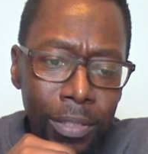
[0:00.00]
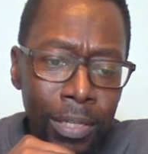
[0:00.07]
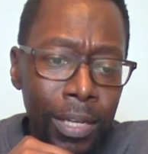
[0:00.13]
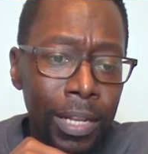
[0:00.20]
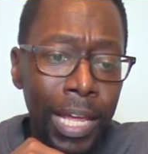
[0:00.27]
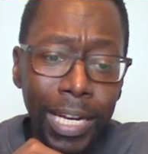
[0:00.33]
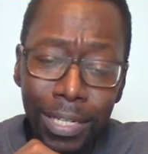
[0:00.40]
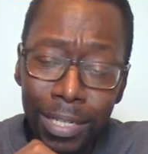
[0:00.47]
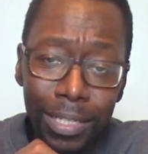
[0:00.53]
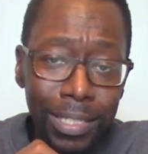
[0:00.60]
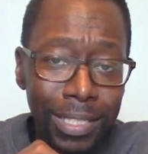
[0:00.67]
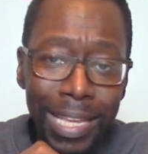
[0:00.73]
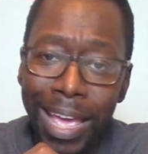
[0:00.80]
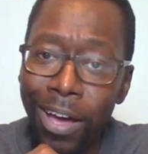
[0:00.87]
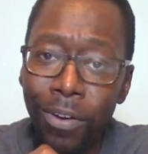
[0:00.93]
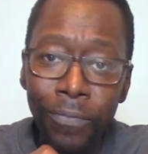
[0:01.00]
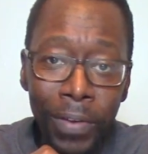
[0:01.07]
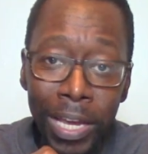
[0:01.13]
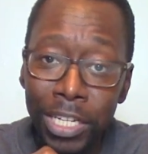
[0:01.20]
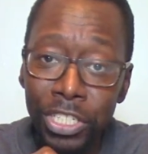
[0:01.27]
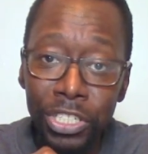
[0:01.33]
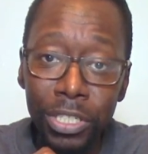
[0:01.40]
neglecting
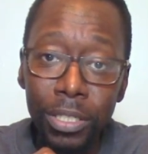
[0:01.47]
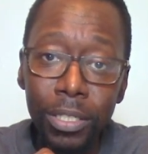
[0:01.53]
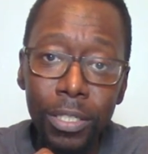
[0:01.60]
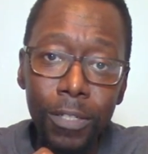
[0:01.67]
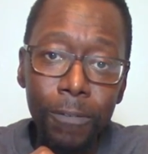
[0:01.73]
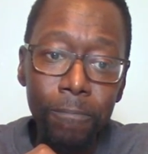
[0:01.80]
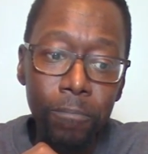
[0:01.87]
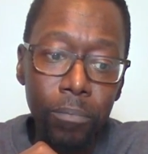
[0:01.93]
salvation,